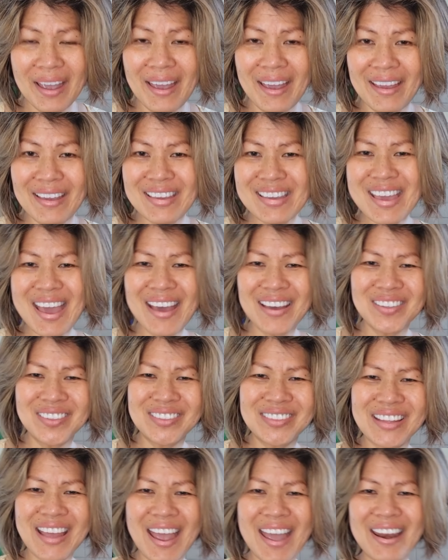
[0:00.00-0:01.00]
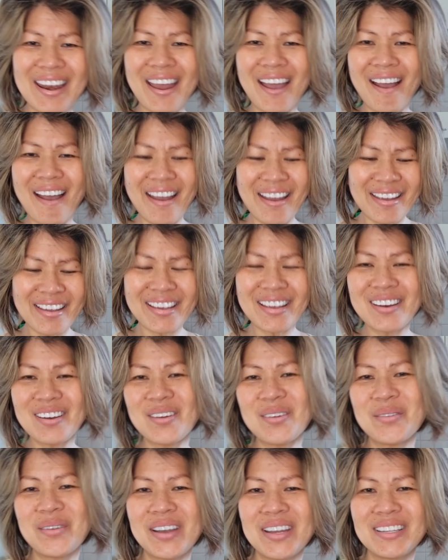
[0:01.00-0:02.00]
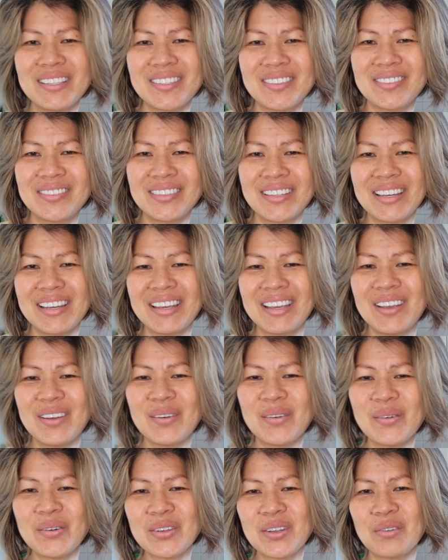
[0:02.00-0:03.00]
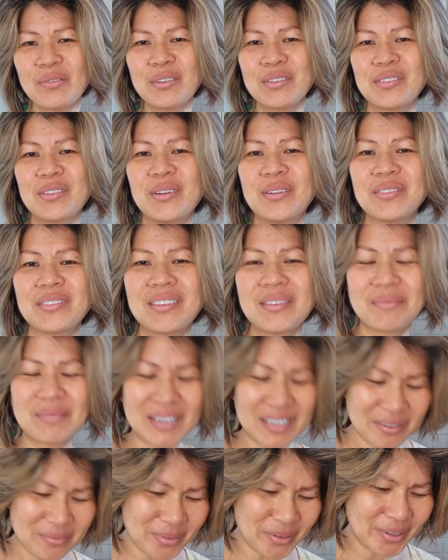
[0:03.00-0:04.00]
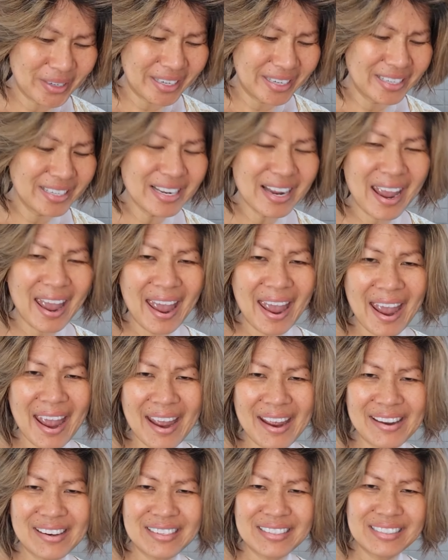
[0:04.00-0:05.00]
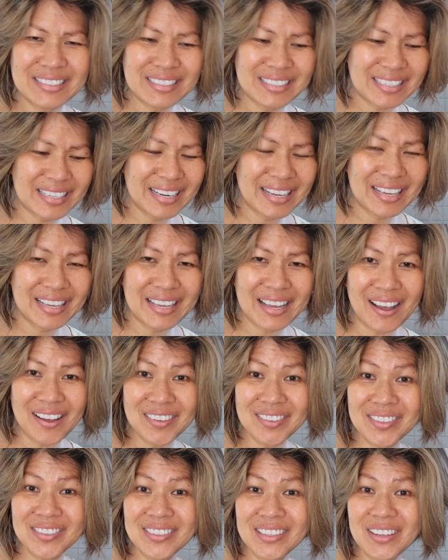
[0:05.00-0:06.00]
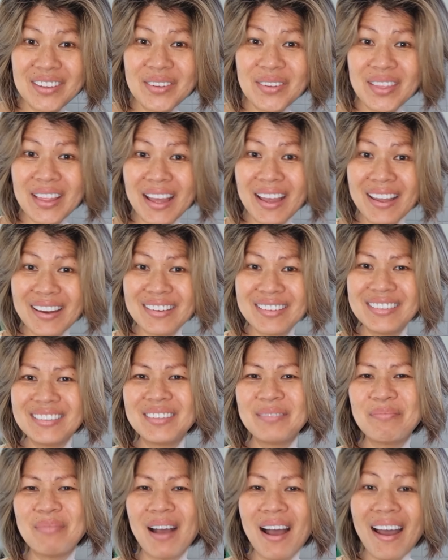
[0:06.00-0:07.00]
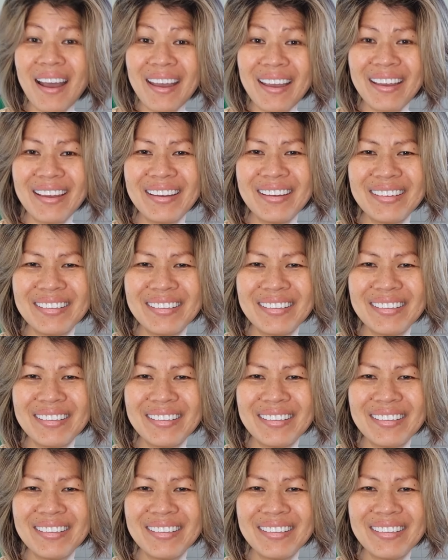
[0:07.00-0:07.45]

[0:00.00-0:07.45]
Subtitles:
yes, and I cannot wait to see all your results on Monday morning, and I see you then. Bye.